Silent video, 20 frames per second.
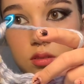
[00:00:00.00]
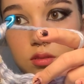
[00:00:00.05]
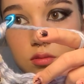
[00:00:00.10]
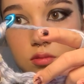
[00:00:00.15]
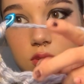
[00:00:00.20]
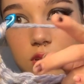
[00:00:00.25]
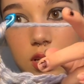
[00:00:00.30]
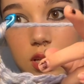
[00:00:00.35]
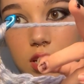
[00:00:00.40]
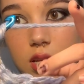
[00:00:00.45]

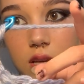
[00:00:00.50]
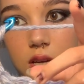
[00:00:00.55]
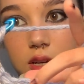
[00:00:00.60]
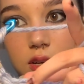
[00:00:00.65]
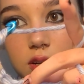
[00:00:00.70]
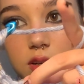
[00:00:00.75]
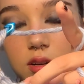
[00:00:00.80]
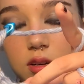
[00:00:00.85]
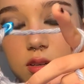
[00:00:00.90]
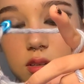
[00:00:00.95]
right
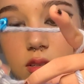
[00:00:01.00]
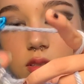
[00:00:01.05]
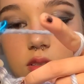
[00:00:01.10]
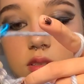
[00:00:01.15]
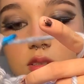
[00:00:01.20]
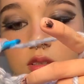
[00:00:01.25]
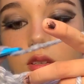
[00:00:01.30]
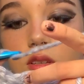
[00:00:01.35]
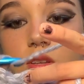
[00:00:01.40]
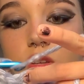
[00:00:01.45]
here,
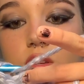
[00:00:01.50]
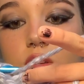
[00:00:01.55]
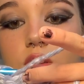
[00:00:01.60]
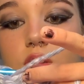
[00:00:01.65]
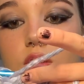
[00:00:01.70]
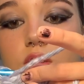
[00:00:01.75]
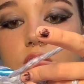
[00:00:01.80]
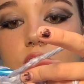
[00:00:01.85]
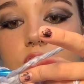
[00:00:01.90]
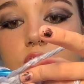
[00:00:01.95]

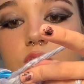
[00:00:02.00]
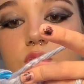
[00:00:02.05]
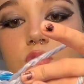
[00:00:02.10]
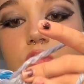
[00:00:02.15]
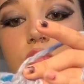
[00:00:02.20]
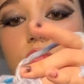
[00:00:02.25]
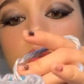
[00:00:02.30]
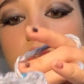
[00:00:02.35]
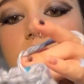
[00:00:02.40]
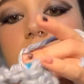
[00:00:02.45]
do
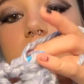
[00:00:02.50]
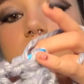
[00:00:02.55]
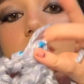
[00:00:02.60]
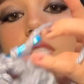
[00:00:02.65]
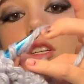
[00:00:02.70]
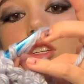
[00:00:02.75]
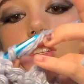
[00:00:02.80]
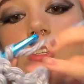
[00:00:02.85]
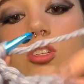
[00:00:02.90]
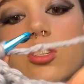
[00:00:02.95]
1
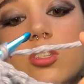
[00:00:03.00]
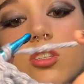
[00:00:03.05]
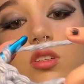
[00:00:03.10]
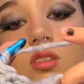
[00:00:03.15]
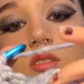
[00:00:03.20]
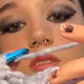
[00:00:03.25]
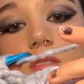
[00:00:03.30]
stitch.